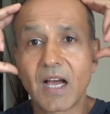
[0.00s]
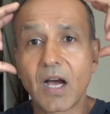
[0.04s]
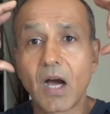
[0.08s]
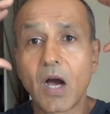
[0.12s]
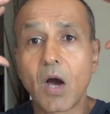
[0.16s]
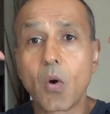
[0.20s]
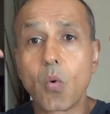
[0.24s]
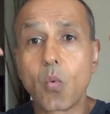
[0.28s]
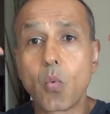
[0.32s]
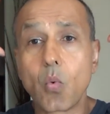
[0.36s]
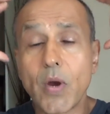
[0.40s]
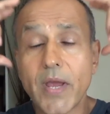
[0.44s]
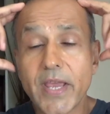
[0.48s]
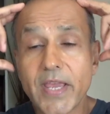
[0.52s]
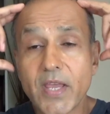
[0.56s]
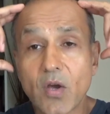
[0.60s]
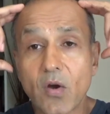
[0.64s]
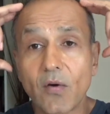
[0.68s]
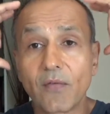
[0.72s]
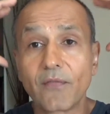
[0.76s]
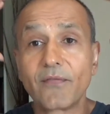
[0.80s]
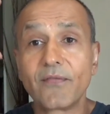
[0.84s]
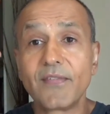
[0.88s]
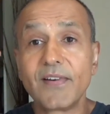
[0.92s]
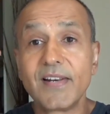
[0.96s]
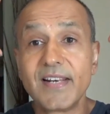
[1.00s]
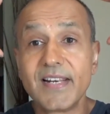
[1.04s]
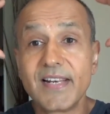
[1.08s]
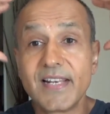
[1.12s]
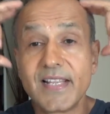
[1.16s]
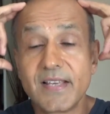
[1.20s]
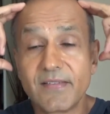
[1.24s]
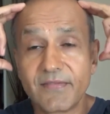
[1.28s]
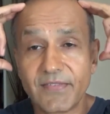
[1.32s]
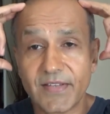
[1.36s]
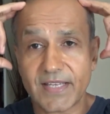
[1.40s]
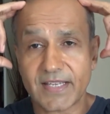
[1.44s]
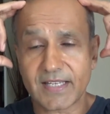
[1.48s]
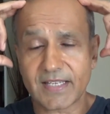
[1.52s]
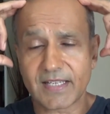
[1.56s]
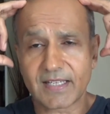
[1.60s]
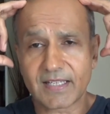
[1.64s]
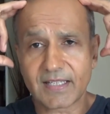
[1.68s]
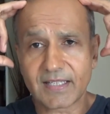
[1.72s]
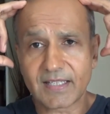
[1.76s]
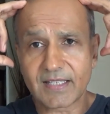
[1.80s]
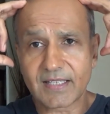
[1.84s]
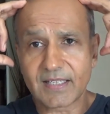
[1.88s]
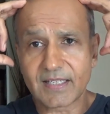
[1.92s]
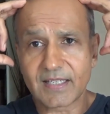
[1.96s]
a way of living.
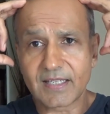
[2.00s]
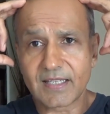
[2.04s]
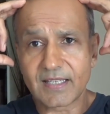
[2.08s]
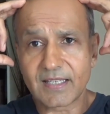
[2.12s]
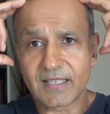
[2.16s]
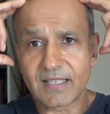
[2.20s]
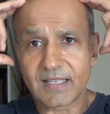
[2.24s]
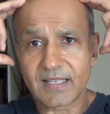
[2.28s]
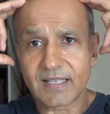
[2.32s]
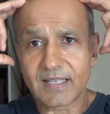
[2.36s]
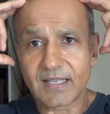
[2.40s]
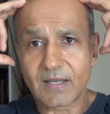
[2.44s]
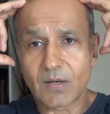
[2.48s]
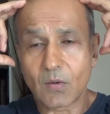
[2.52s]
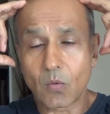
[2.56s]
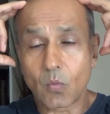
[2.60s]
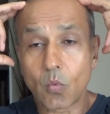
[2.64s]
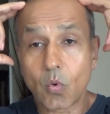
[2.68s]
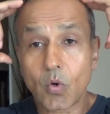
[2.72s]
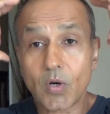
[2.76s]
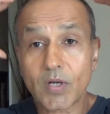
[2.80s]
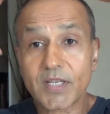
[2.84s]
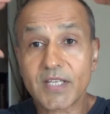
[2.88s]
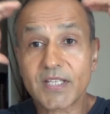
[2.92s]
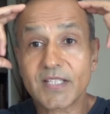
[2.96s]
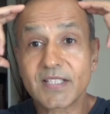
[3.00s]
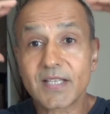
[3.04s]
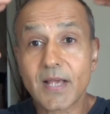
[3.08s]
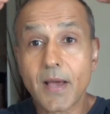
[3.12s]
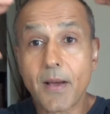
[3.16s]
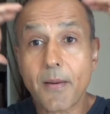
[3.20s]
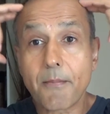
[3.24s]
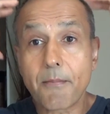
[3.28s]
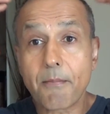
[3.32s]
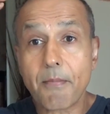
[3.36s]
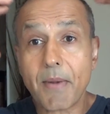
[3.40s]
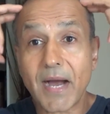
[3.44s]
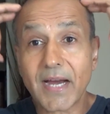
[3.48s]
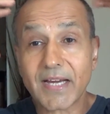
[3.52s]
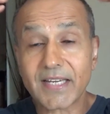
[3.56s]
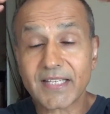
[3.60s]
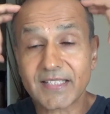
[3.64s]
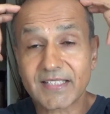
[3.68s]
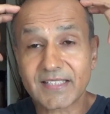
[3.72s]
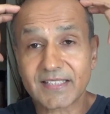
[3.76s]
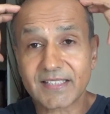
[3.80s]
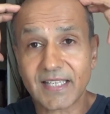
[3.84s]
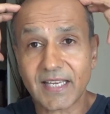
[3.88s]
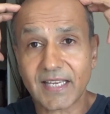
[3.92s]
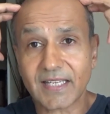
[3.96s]
What is
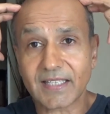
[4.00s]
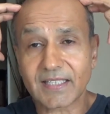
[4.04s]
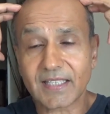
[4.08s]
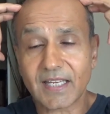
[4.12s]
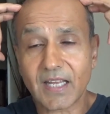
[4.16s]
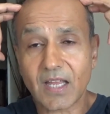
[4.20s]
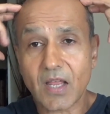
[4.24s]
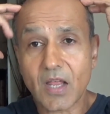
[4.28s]
mindset?